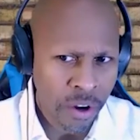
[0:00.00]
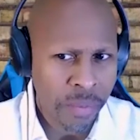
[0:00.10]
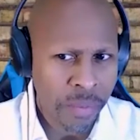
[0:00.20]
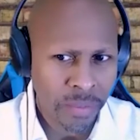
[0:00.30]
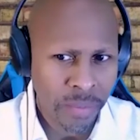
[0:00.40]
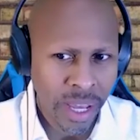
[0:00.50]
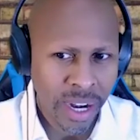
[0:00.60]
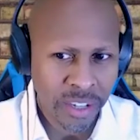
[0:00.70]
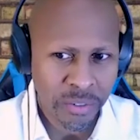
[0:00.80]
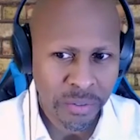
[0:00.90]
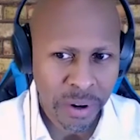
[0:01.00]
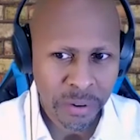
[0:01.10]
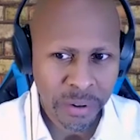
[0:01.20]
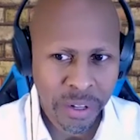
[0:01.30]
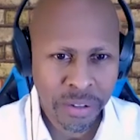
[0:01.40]
You admit to being an
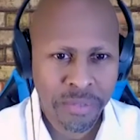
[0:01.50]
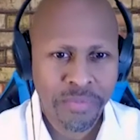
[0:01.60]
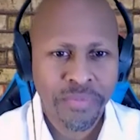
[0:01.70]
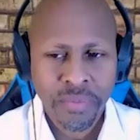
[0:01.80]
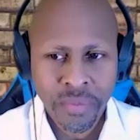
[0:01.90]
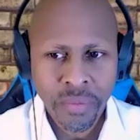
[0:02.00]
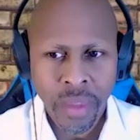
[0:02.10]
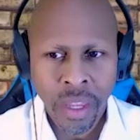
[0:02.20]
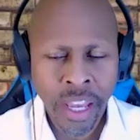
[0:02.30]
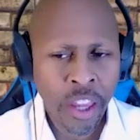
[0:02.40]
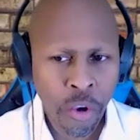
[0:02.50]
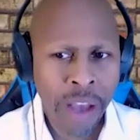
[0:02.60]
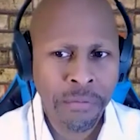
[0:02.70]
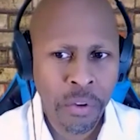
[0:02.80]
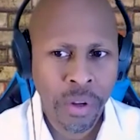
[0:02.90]
introvert. Yet you
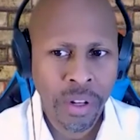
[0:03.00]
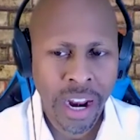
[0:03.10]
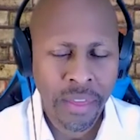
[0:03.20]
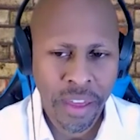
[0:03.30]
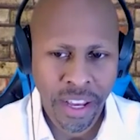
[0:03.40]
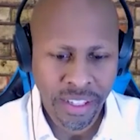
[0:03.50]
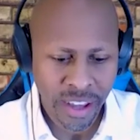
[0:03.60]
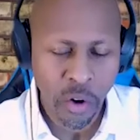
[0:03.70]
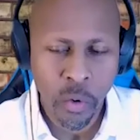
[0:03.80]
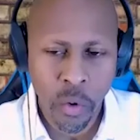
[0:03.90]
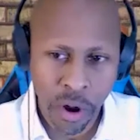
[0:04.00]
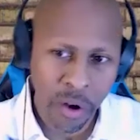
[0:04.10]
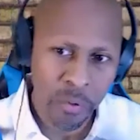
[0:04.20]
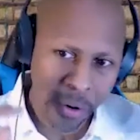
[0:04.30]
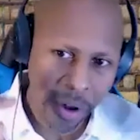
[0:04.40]
have to do a lot of things quote
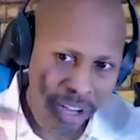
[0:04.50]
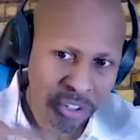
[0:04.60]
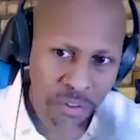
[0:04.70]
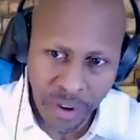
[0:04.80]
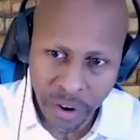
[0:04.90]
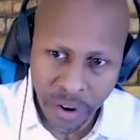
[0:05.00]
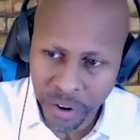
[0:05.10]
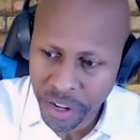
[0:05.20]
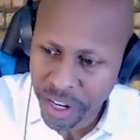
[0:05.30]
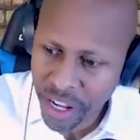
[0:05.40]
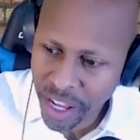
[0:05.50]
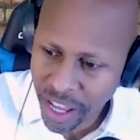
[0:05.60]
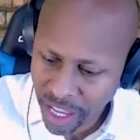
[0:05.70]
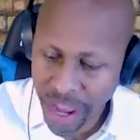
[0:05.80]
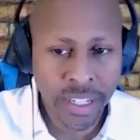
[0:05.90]
unquote extroverted, and
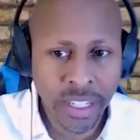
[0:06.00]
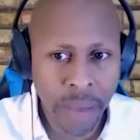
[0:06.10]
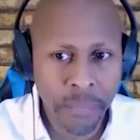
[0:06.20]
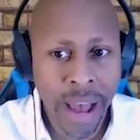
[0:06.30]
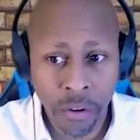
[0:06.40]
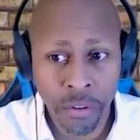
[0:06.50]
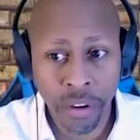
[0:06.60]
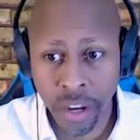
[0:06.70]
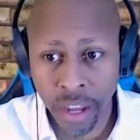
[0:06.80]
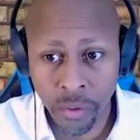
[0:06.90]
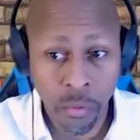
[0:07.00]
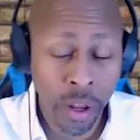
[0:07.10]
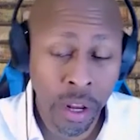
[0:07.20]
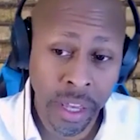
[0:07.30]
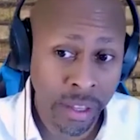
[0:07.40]
you had to step out
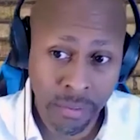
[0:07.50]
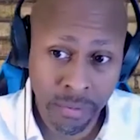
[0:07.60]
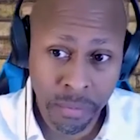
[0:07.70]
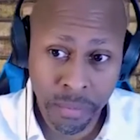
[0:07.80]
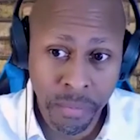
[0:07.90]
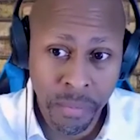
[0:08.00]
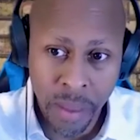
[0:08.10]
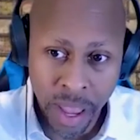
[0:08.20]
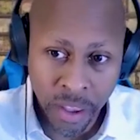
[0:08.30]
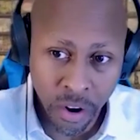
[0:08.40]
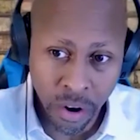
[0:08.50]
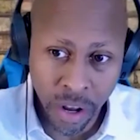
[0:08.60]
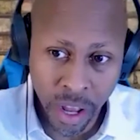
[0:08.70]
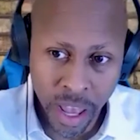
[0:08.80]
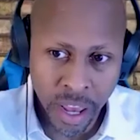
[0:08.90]
really in
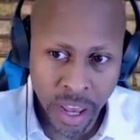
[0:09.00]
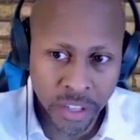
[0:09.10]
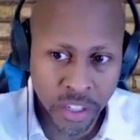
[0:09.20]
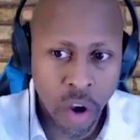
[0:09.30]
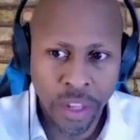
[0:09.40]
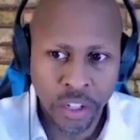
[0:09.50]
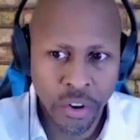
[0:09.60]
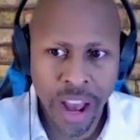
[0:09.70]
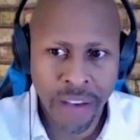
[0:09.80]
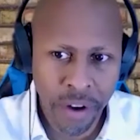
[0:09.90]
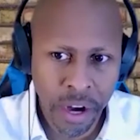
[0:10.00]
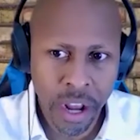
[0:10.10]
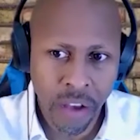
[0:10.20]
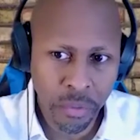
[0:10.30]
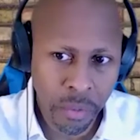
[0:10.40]
in a zone that you're not very
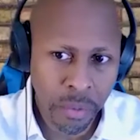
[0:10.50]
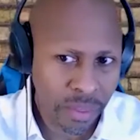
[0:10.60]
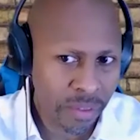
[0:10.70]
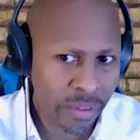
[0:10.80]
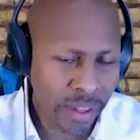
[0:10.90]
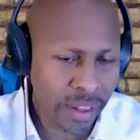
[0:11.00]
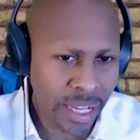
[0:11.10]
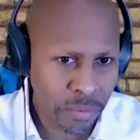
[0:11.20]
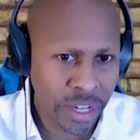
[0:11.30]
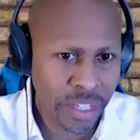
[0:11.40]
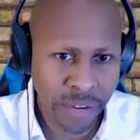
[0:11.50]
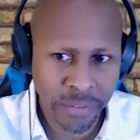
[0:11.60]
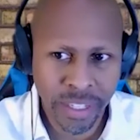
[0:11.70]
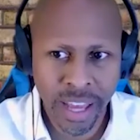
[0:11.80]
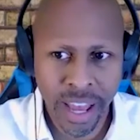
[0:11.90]
comfortable with. I think that's pretty safe
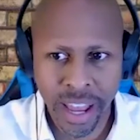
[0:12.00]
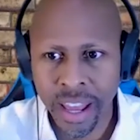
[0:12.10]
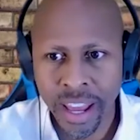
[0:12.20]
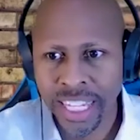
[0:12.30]
to say.